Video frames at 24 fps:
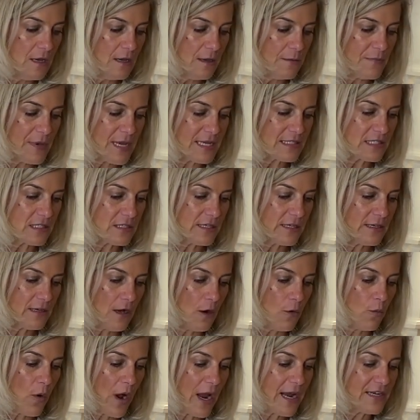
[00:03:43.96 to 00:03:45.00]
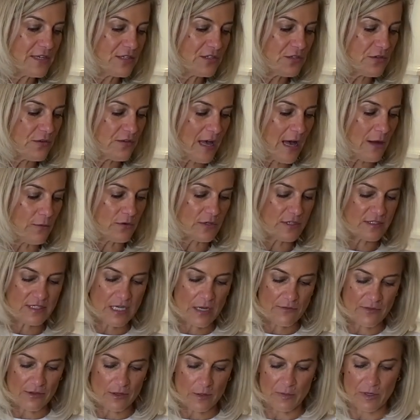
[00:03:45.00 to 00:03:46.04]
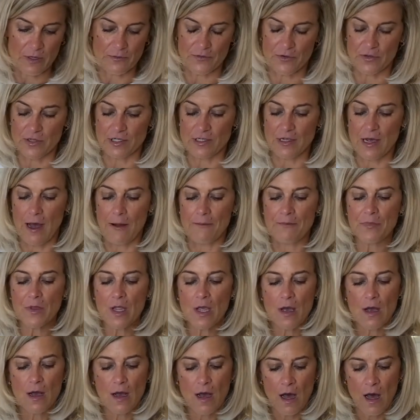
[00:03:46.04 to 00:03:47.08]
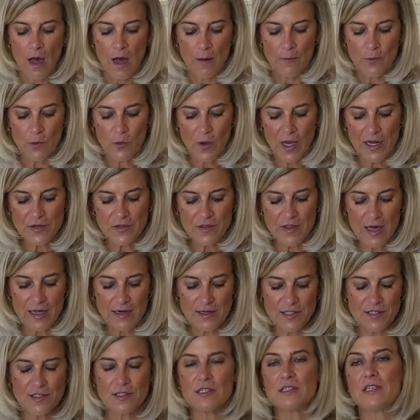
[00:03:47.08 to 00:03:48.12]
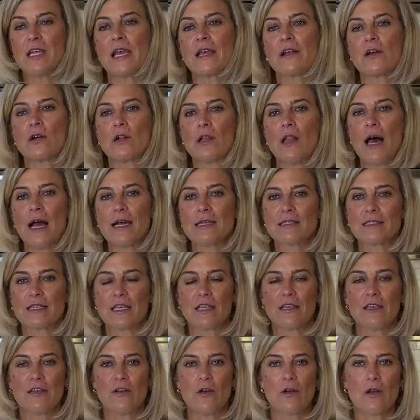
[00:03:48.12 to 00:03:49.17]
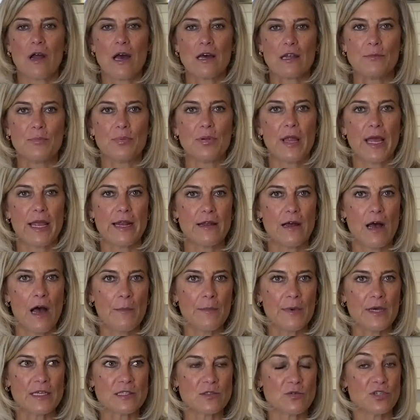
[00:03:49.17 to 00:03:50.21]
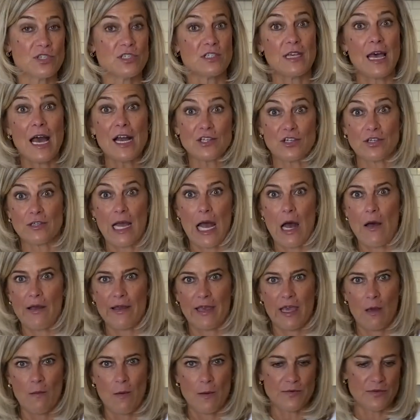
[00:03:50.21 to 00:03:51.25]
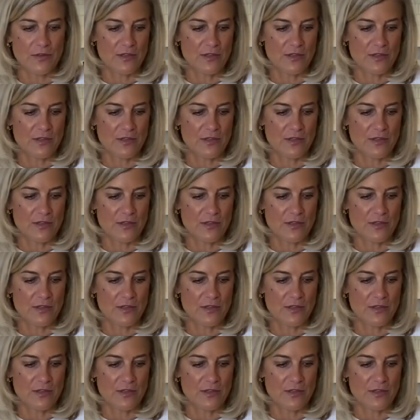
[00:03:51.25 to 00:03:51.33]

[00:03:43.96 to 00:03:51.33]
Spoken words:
basically, a way to do that, I'm going to save a little bit for the top. A way to do that is to take a classic, kind of plain hummus, which is actually how I came up to